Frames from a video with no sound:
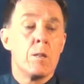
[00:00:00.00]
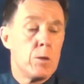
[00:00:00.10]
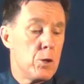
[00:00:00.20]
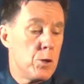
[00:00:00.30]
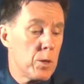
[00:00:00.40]

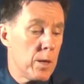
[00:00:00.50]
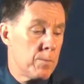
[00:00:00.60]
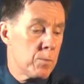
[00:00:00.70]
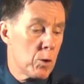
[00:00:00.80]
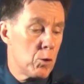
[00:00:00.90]
Did you get
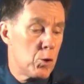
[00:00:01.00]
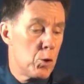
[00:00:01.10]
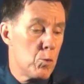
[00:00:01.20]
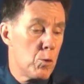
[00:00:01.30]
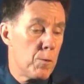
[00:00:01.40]

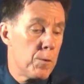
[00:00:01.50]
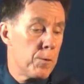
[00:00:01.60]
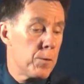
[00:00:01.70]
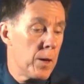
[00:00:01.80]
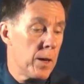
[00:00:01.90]
2 root
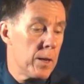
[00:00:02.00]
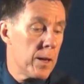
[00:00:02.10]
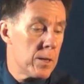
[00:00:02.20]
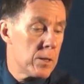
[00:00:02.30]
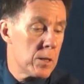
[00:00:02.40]
15
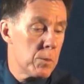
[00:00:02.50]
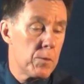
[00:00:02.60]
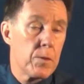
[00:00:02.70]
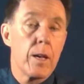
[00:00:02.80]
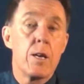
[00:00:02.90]
as the
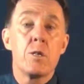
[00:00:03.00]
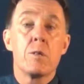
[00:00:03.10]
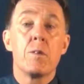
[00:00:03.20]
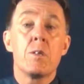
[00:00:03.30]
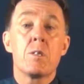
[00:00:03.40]
simplification
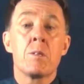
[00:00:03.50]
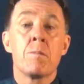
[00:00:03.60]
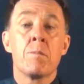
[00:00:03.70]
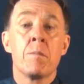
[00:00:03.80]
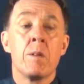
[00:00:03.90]
of this?
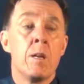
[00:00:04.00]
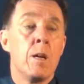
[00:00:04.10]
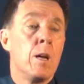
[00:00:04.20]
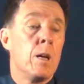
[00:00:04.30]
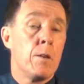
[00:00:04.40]

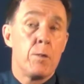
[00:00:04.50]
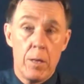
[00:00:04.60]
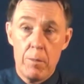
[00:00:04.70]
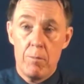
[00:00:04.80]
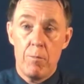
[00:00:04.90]
If you
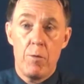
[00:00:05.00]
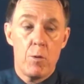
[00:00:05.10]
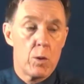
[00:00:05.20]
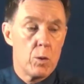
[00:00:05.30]
did, very